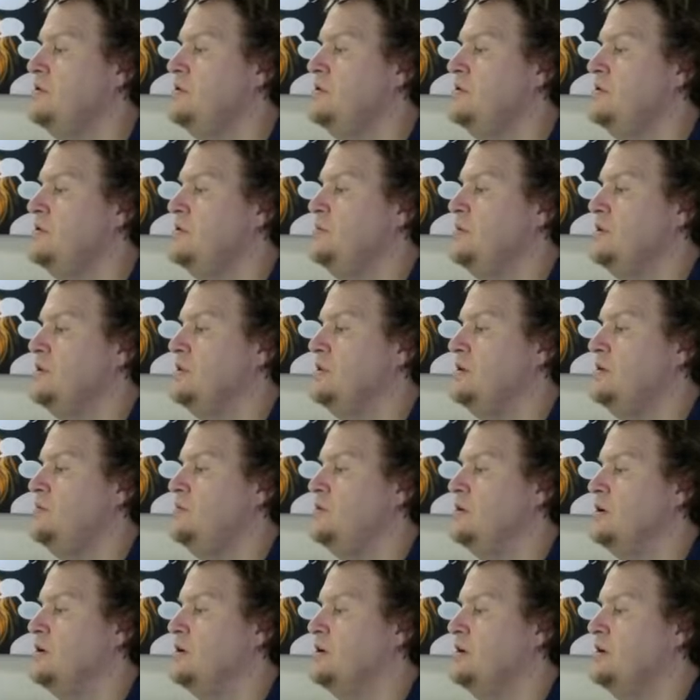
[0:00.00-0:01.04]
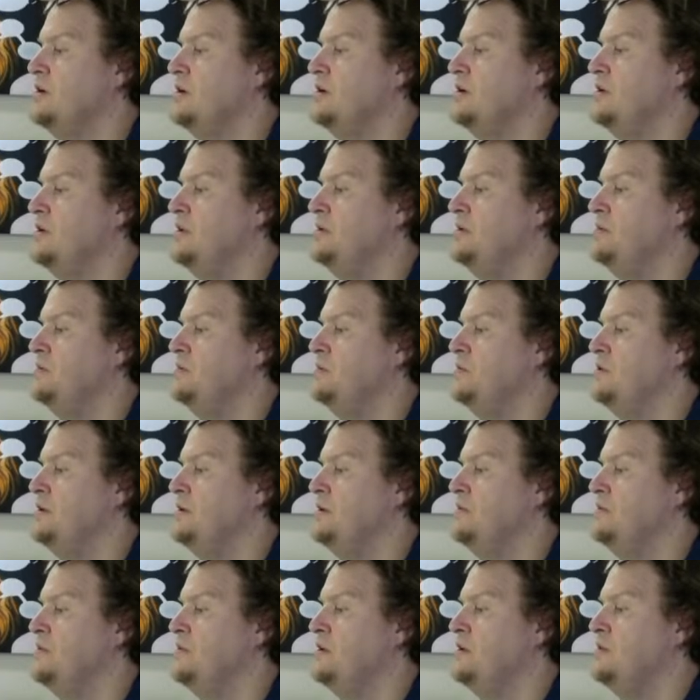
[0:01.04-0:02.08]
what they're working on and
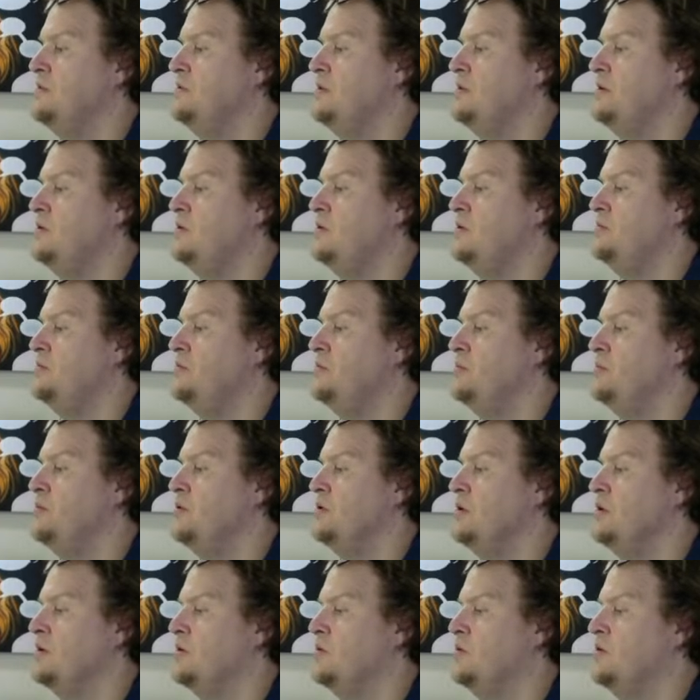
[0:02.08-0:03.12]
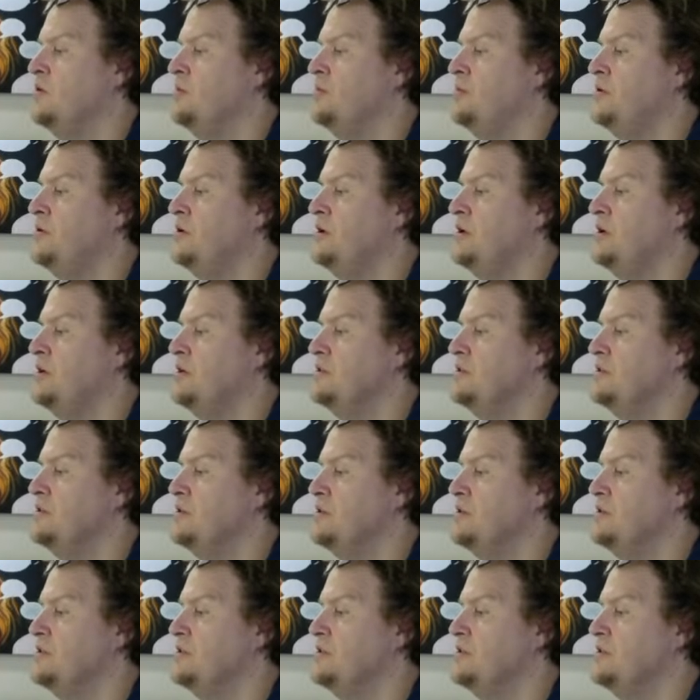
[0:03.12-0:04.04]
that they're hoping we'll incorporate because they're going to